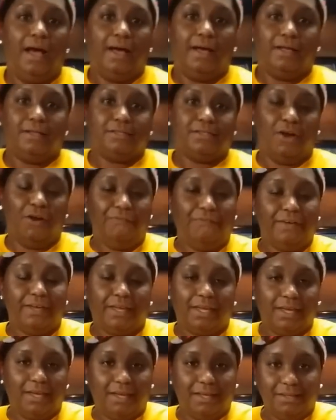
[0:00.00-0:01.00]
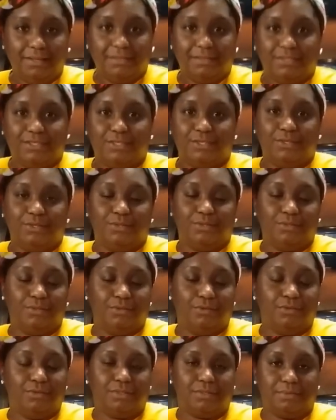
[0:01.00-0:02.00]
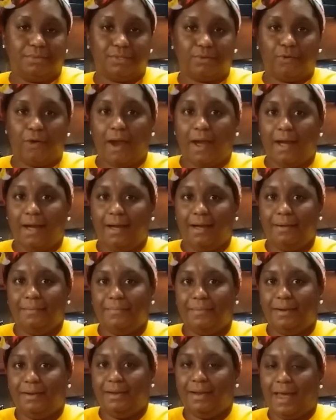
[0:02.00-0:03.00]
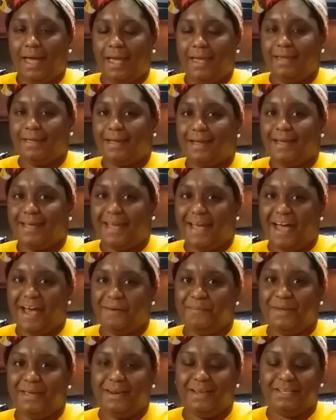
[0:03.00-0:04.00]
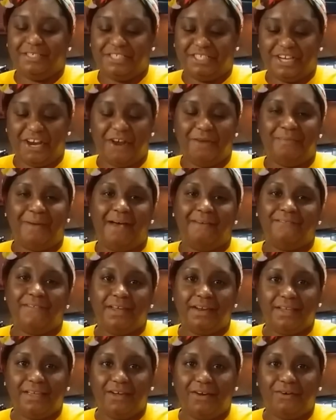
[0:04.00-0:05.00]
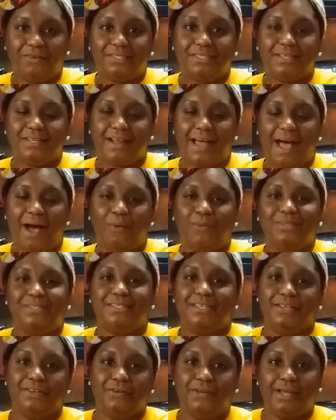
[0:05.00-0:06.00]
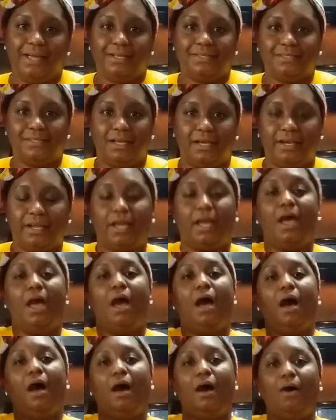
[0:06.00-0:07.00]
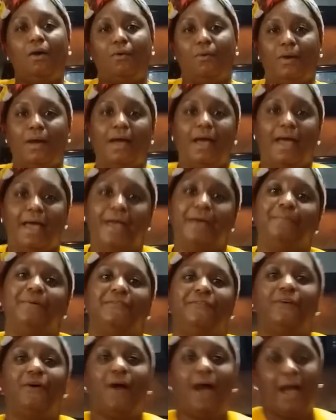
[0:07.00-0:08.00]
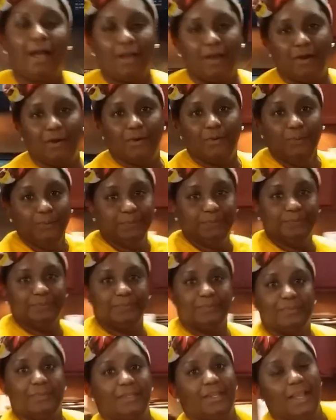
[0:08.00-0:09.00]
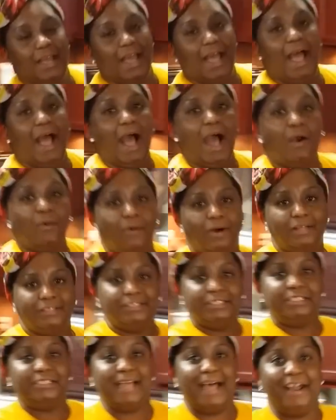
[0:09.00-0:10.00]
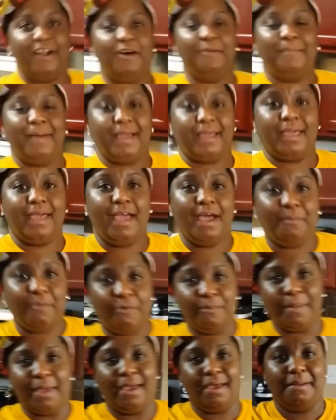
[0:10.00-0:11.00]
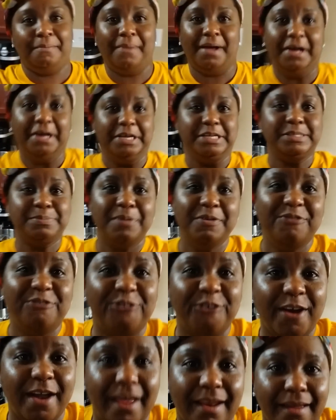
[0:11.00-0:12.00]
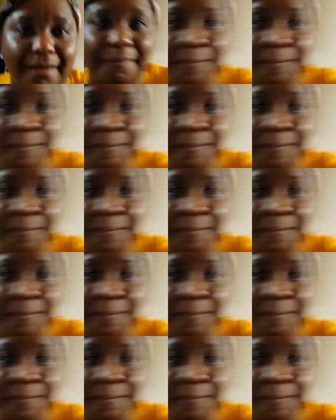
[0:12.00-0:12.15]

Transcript: Don't forget to subscribe, like, comment, and share my videos. And I will see you next Sunday. Oh, and before I go, I want to shout out my cameraman, my husband, Freddie.